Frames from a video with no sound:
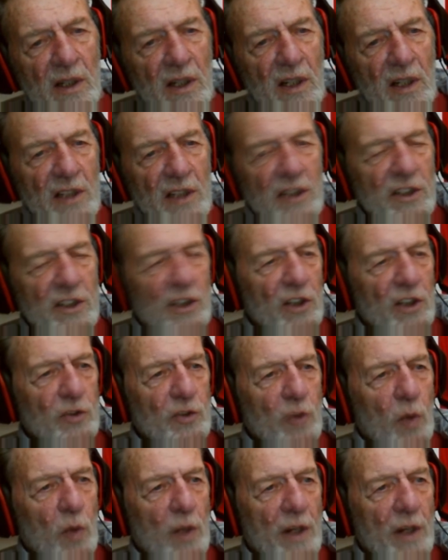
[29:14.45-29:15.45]
until
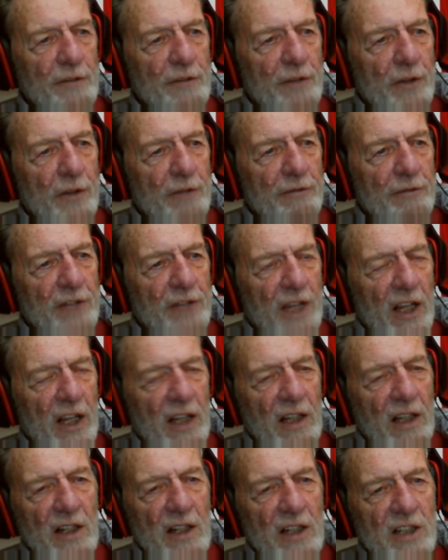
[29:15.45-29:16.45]

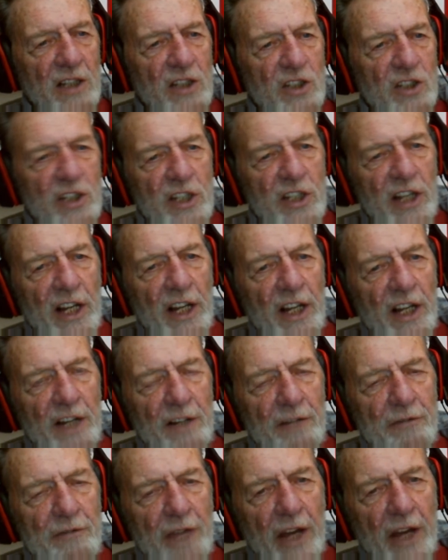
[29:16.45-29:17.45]
2015, it's still in
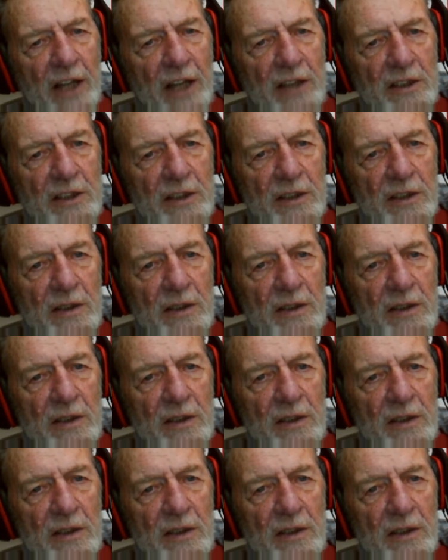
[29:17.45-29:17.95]
effect.